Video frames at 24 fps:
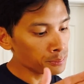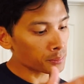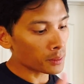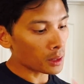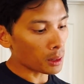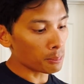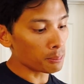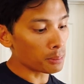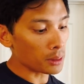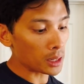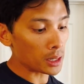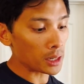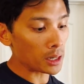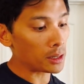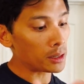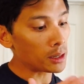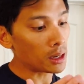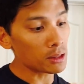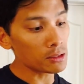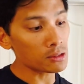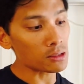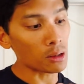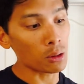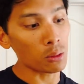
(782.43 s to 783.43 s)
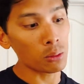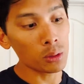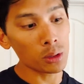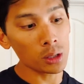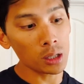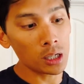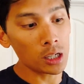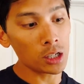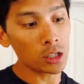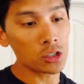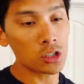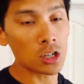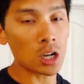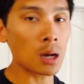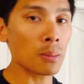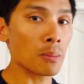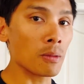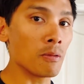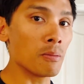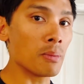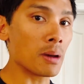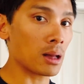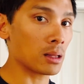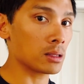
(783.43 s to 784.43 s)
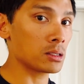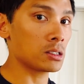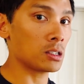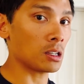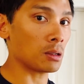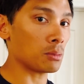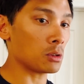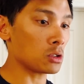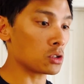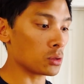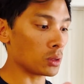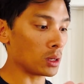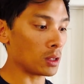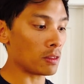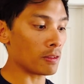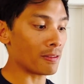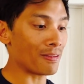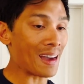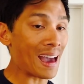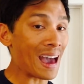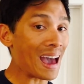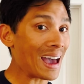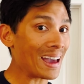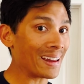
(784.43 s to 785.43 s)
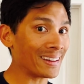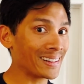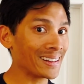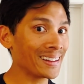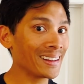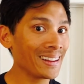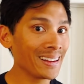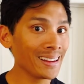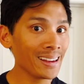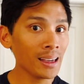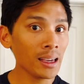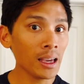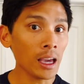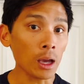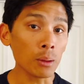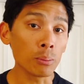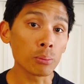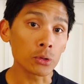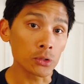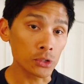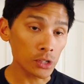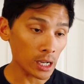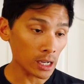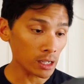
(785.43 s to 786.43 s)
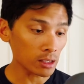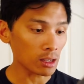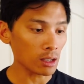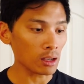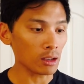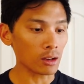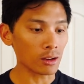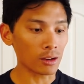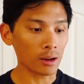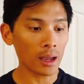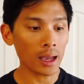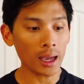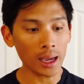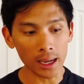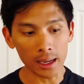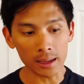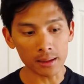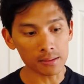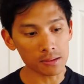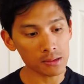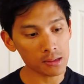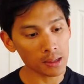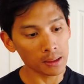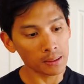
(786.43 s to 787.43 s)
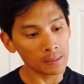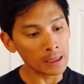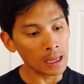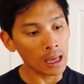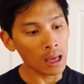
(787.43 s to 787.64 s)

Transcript: But it does a really good job of balancing between that and protecting your hands.